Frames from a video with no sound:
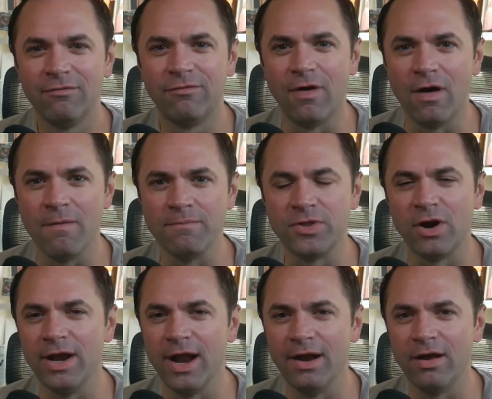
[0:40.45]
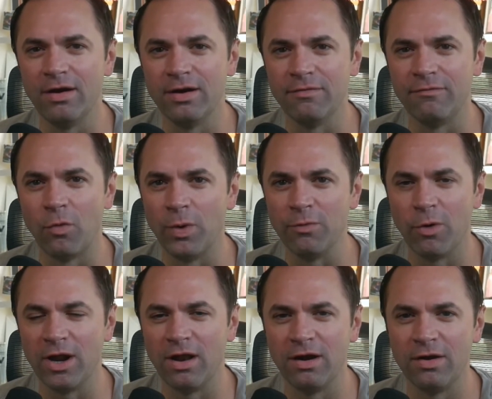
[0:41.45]
from 3,900 to
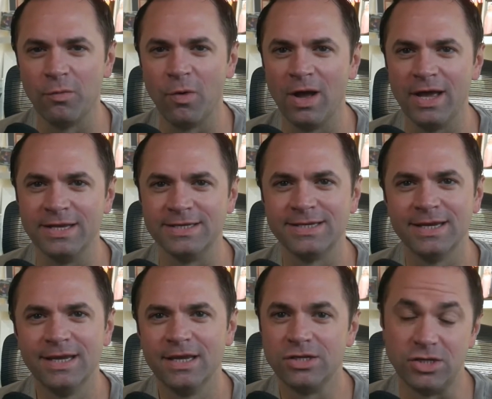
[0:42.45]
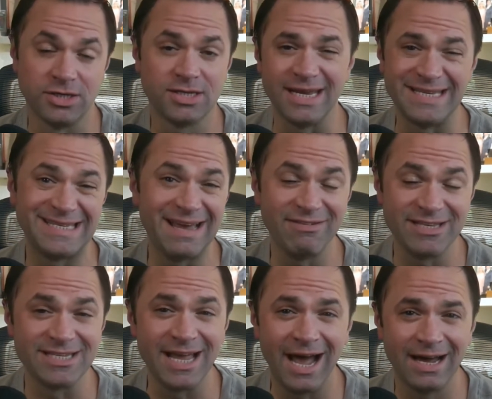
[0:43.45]
4,100 was just like 7
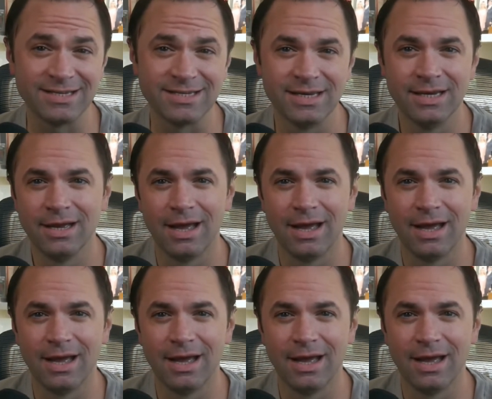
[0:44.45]
stocks.